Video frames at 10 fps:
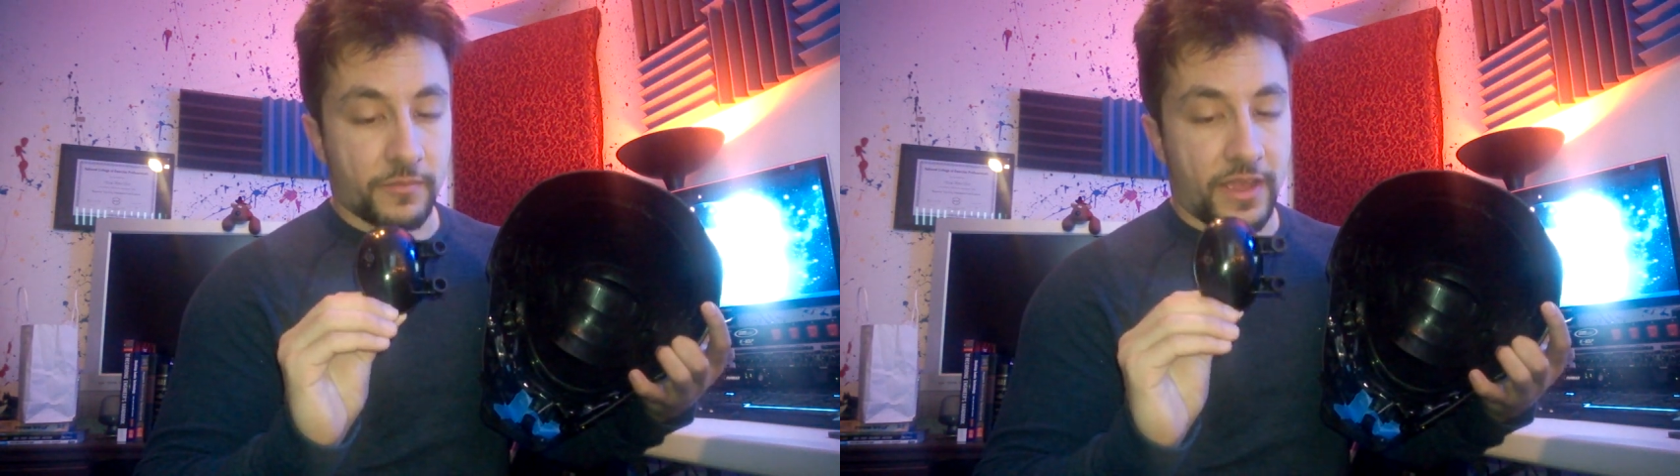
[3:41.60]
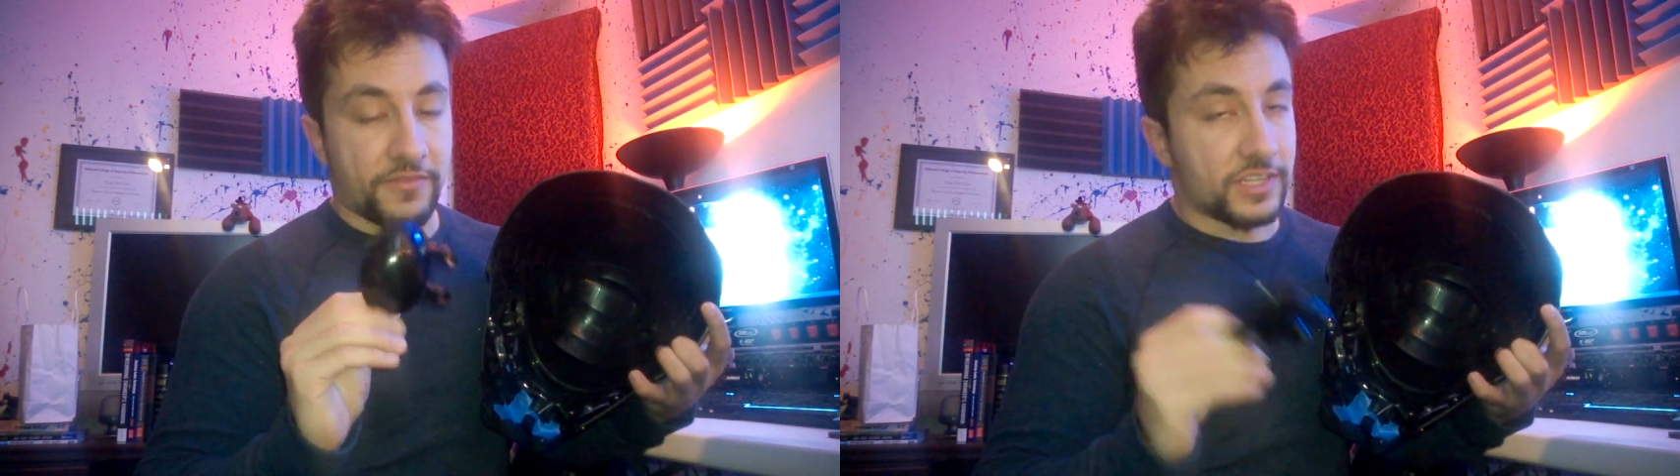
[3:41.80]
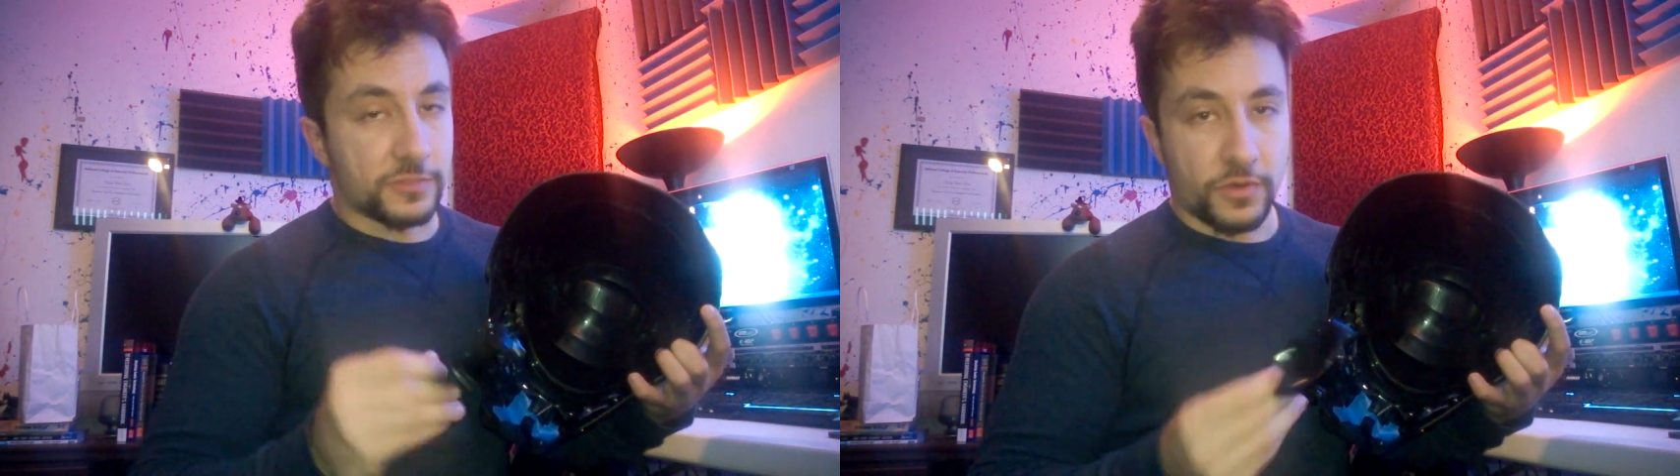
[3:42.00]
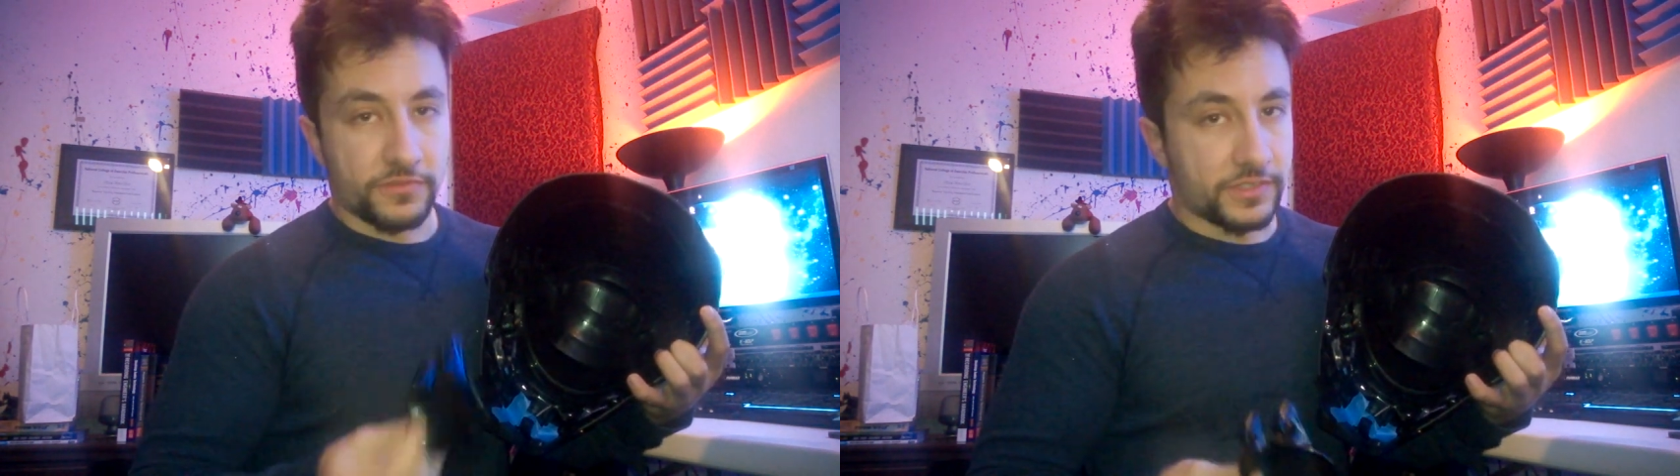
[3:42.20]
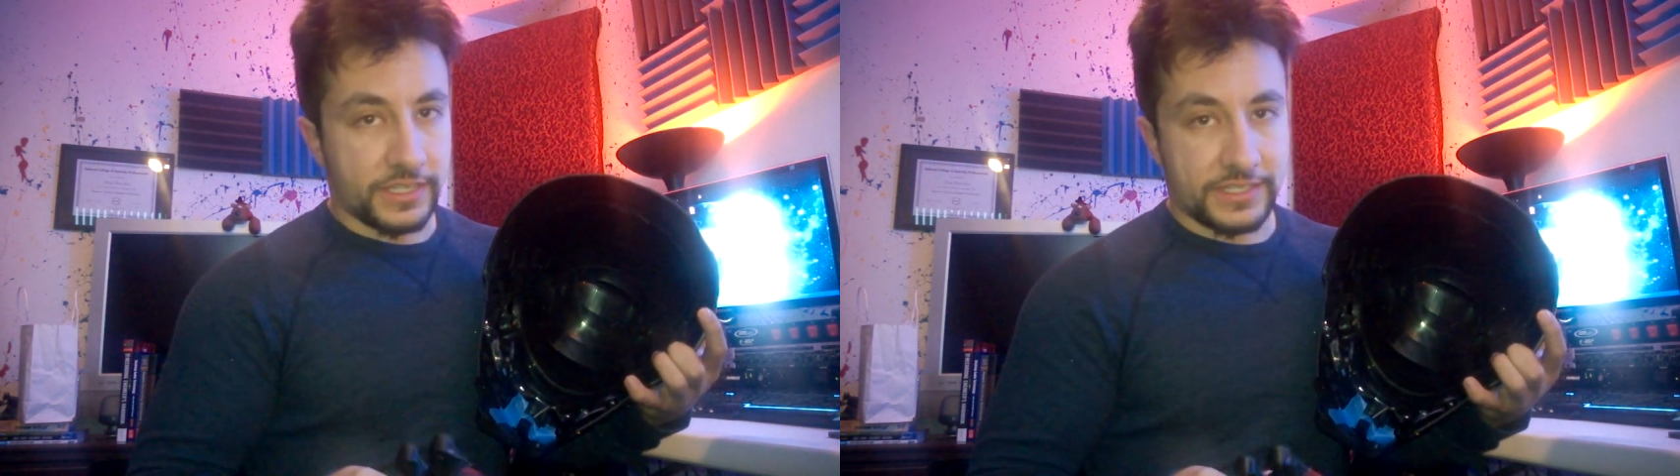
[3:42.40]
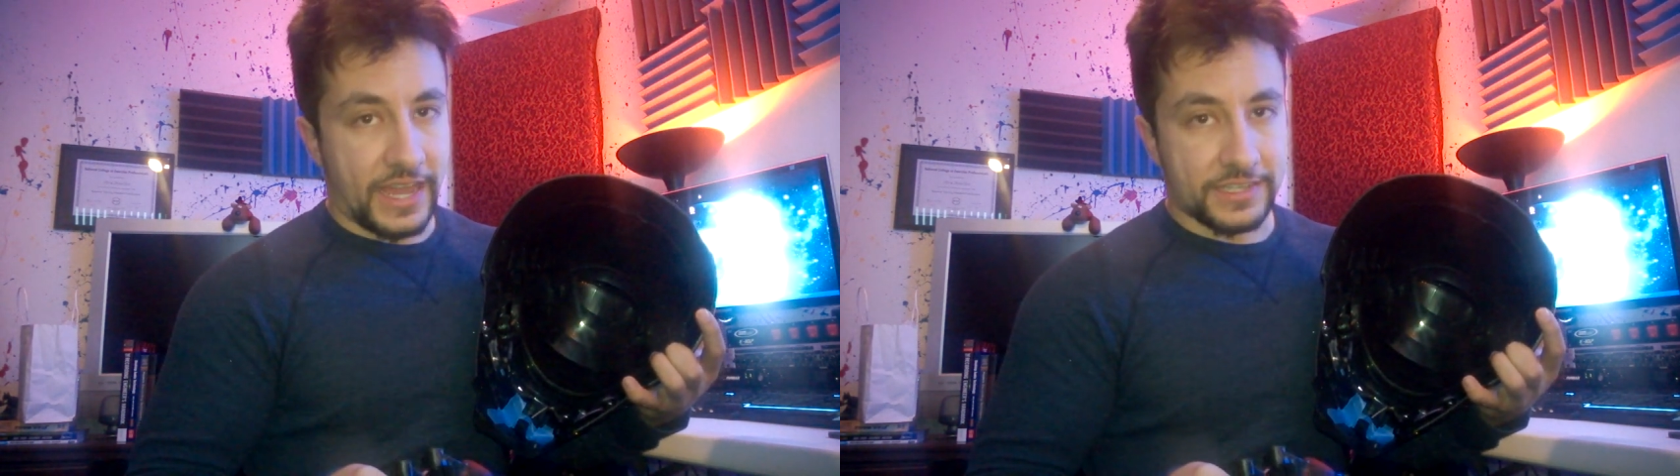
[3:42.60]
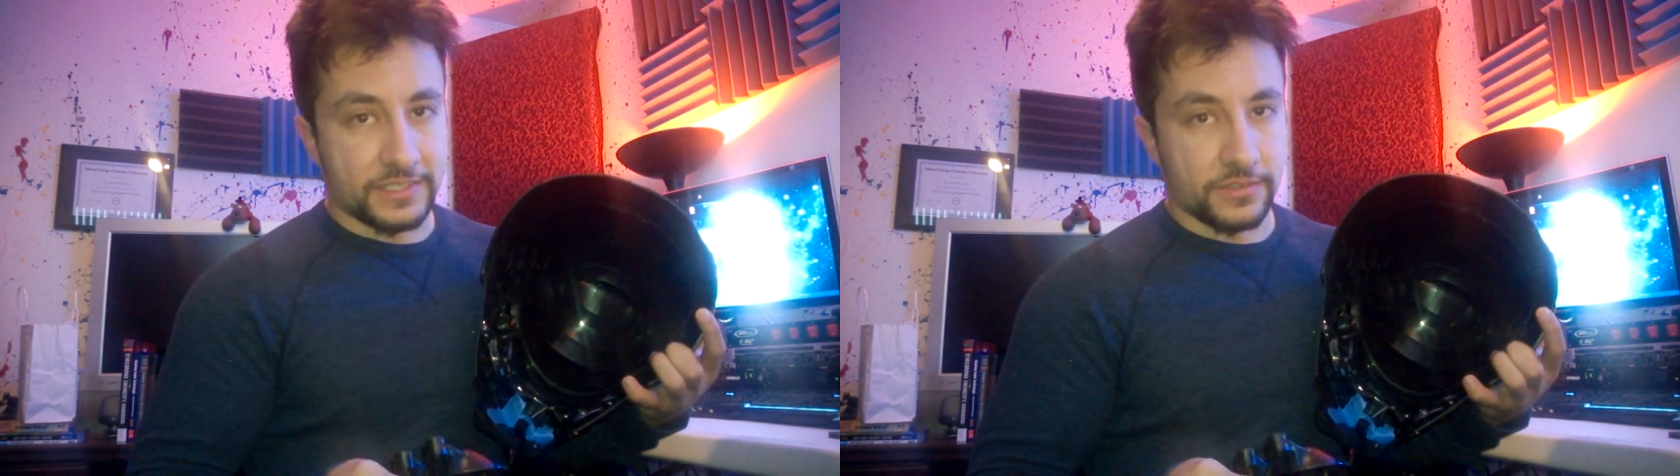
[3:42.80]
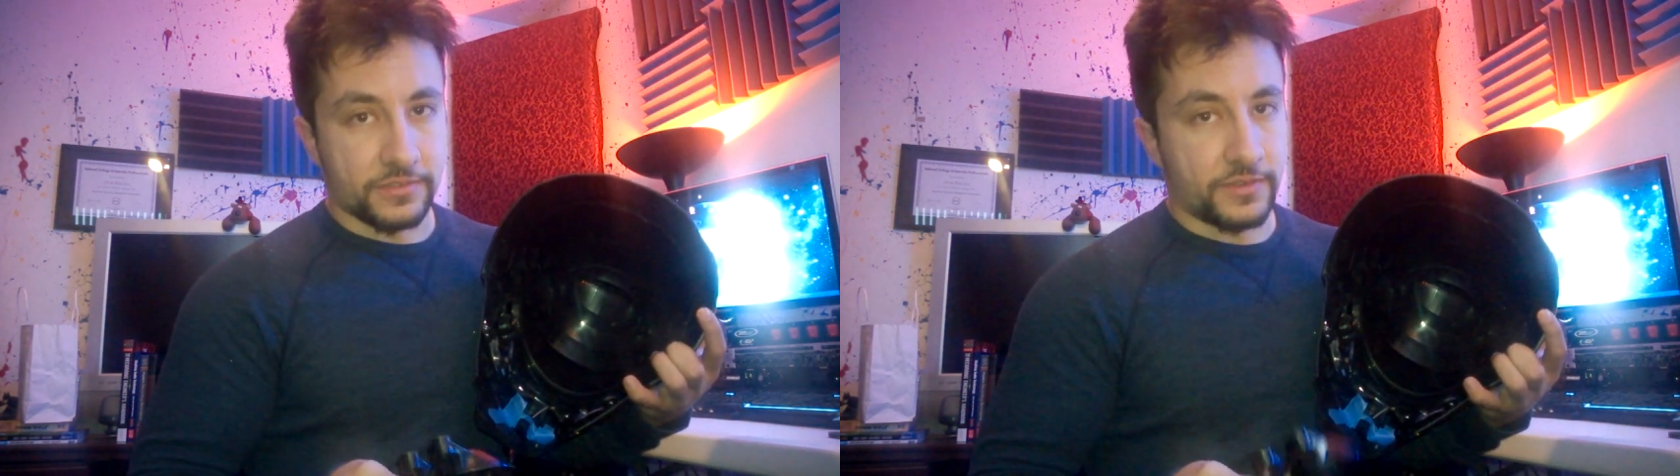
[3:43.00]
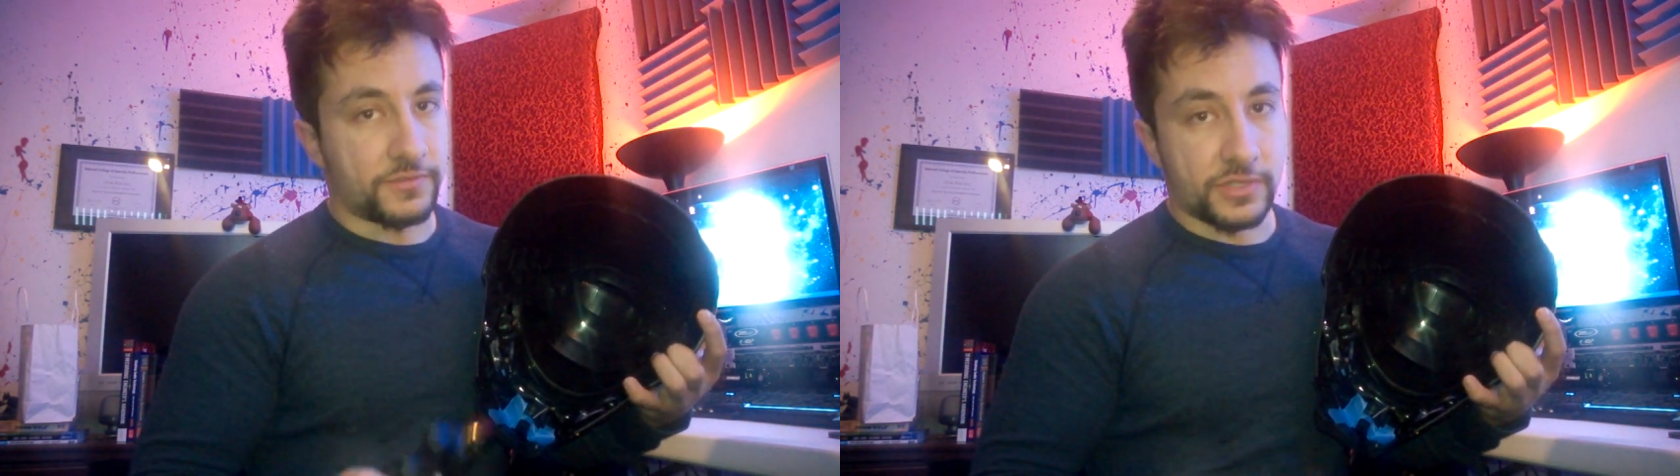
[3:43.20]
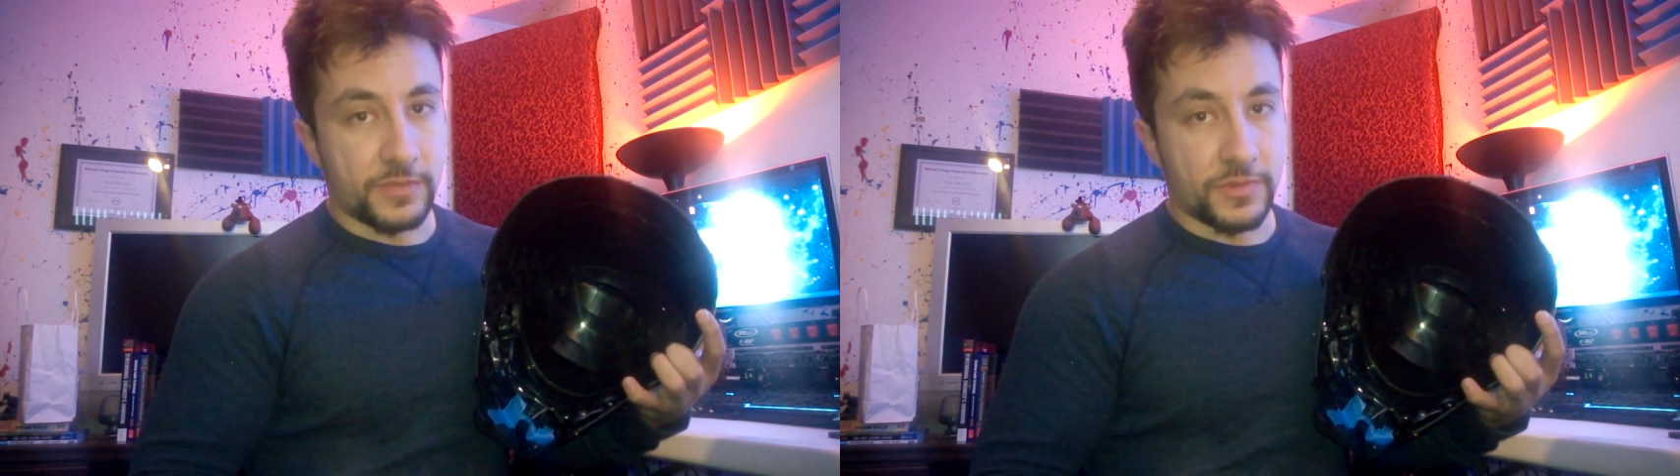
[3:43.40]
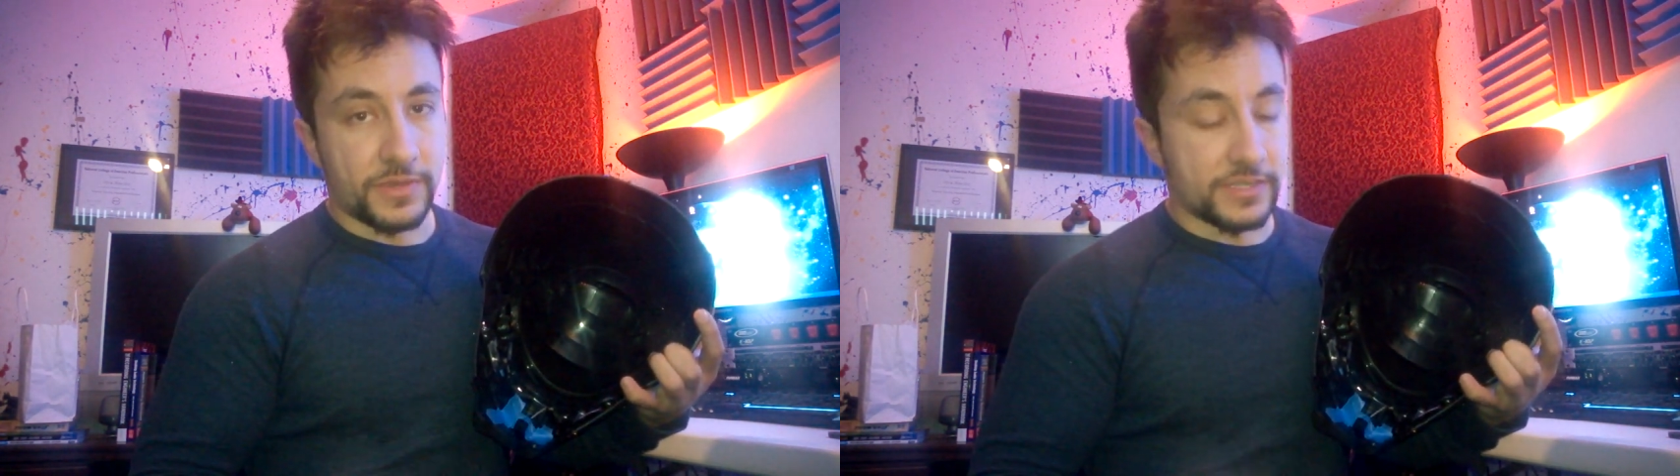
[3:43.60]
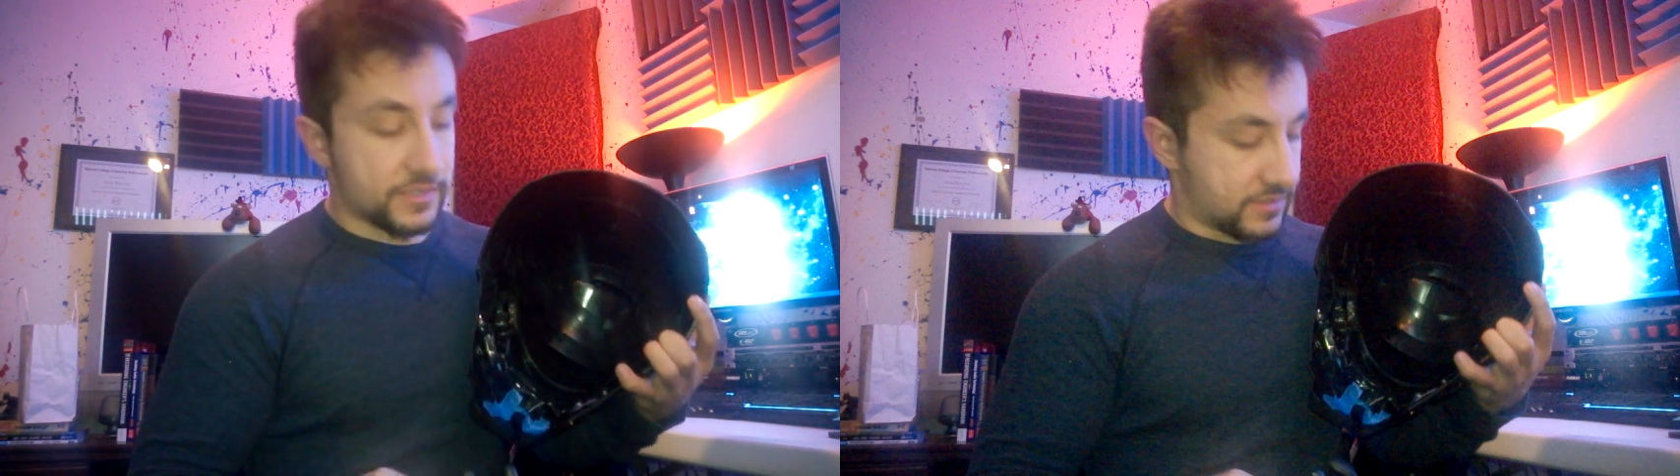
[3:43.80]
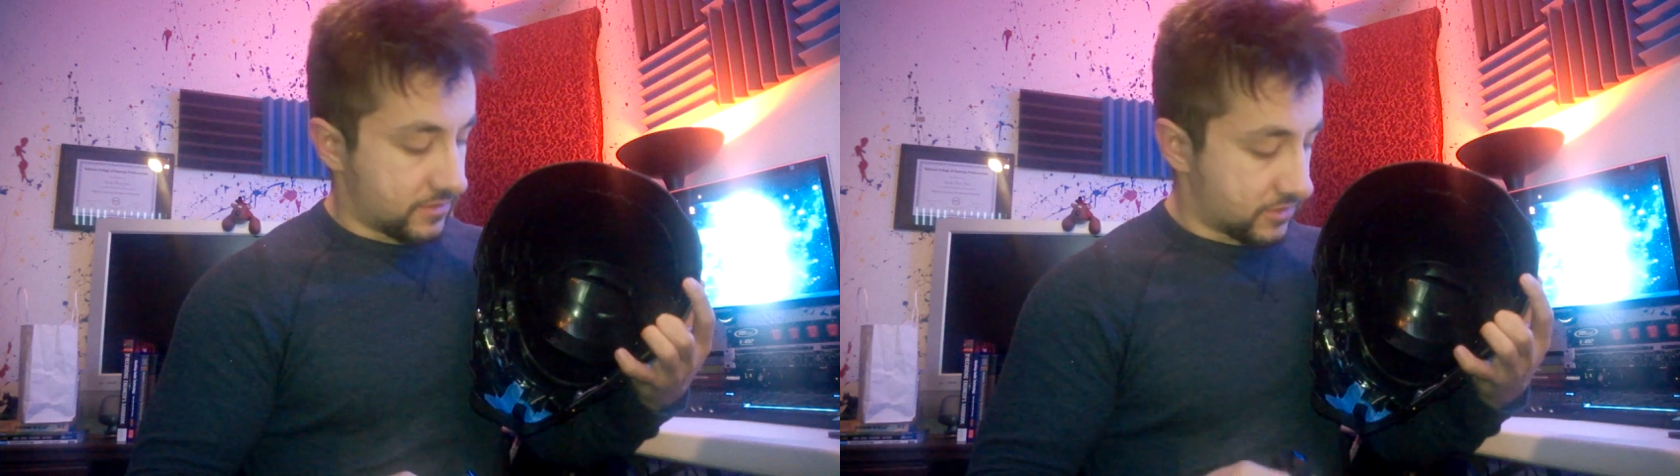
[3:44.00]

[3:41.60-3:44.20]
Everything's perfectly intact still if you keep the pieces.